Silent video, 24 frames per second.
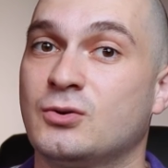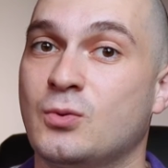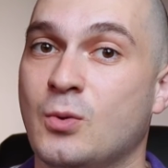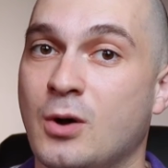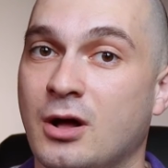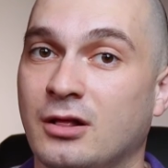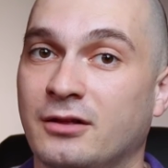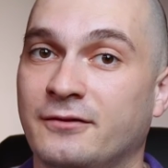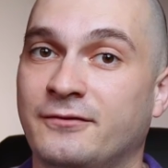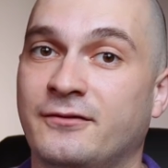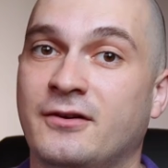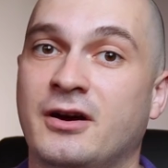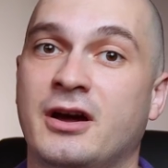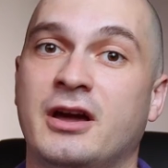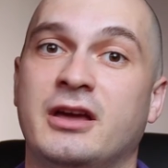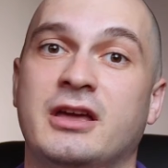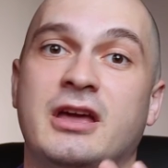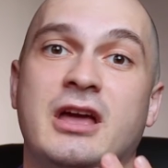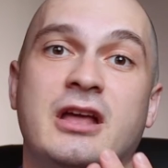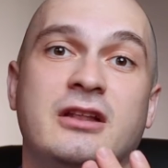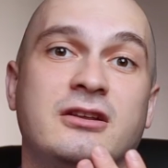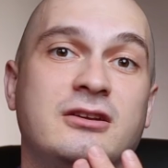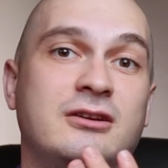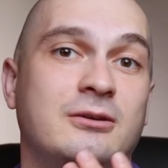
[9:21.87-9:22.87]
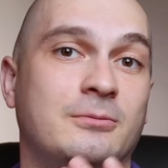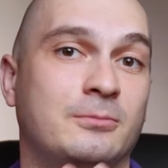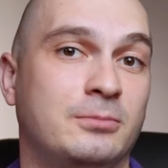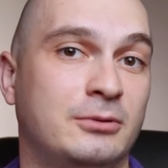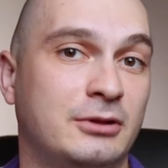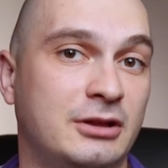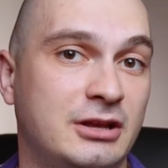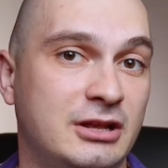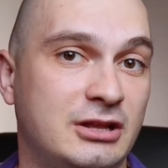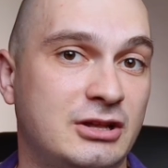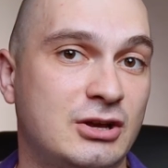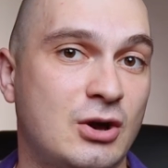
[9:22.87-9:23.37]
qualify, and
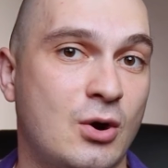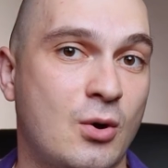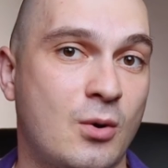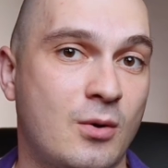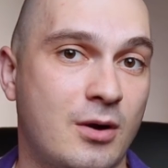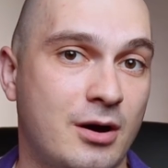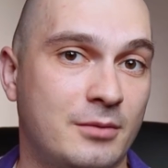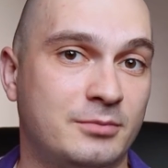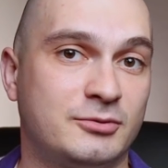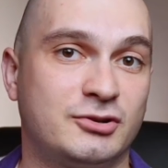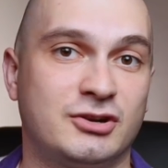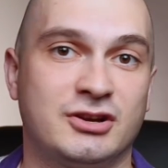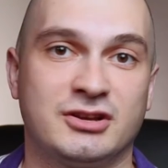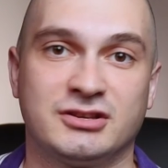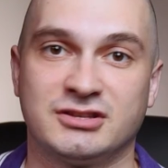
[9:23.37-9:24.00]
complete co-op